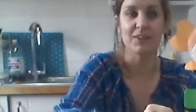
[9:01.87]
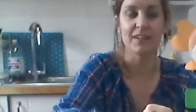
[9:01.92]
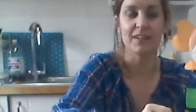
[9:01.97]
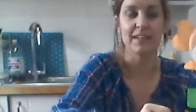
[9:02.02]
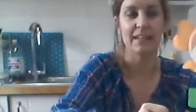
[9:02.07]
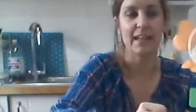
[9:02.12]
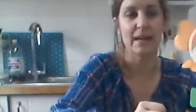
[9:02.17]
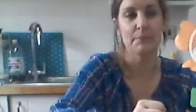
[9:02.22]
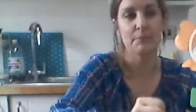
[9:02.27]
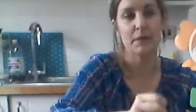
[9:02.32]

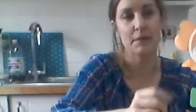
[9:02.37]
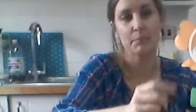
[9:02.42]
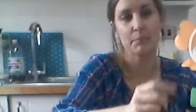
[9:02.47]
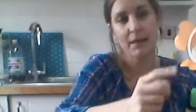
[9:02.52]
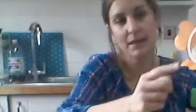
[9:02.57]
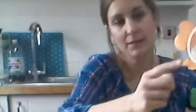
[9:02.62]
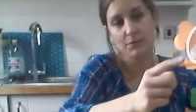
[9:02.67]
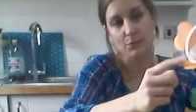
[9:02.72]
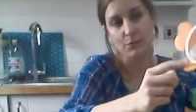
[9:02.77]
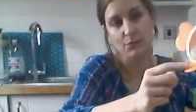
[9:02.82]
green, and my
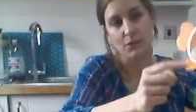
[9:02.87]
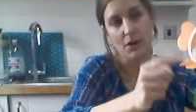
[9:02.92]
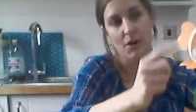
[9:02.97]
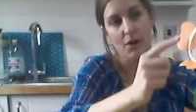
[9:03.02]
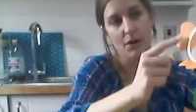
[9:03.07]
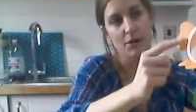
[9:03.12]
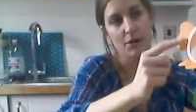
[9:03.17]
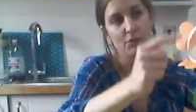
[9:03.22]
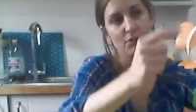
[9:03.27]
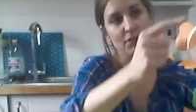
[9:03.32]
petals are
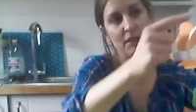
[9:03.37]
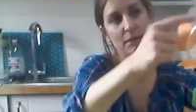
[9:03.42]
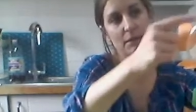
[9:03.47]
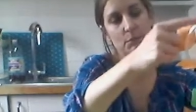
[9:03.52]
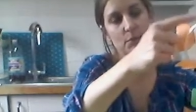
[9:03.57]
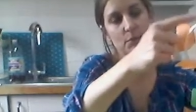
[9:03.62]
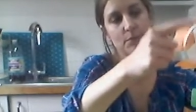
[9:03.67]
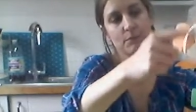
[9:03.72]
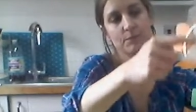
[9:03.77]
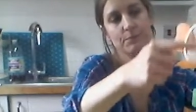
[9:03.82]
heart
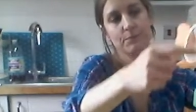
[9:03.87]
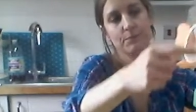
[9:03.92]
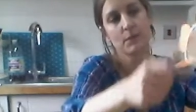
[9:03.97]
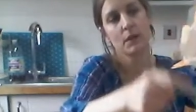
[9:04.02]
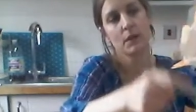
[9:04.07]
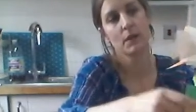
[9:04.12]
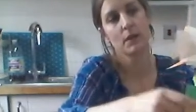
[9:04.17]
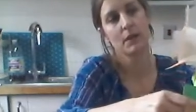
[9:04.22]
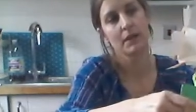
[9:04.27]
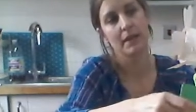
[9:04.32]
shaped.
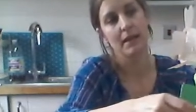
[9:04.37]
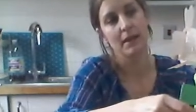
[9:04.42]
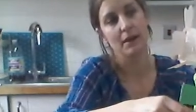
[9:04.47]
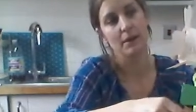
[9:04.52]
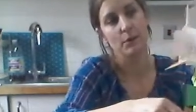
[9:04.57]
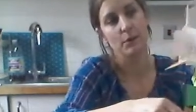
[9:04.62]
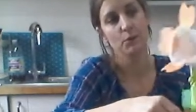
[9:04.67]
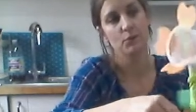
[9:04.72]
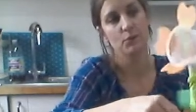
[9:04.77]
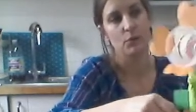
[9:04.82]

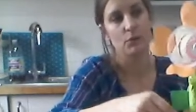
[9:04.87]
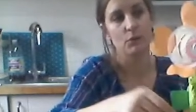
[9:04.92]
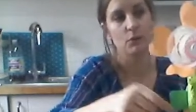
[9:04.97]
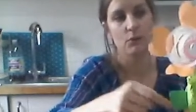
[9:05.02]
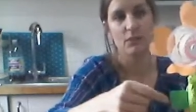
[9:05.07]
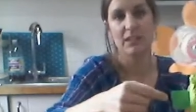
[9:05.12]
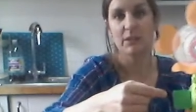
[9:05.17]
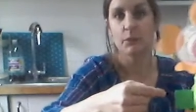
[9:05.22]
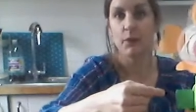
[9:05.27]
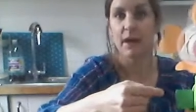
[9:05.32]
Now I also
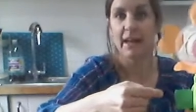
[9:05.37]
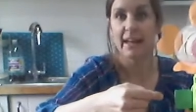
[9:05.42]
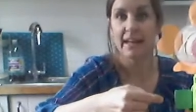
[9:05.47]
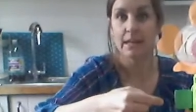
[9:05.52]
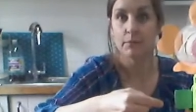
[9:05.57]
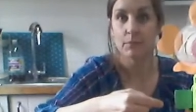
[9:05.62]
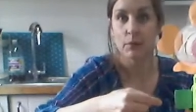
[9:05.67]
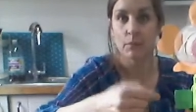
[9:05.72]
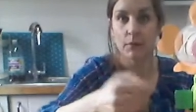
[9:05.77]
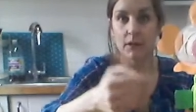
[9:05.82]
used a little
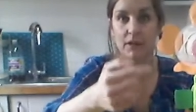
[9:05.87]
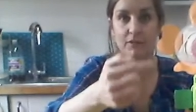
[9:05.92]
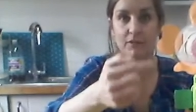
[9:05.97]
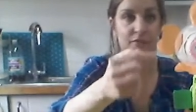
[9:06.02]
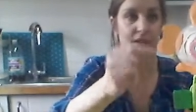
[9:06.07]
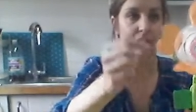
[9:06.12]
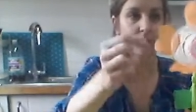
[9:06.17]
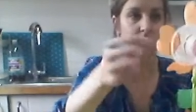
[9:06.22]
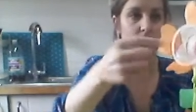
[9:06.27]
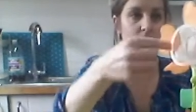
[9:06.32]
hair bobble I
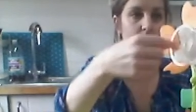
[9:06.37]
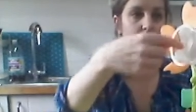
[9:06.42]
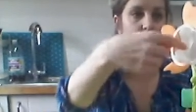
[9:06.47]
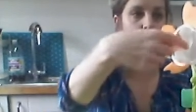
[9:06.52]
found.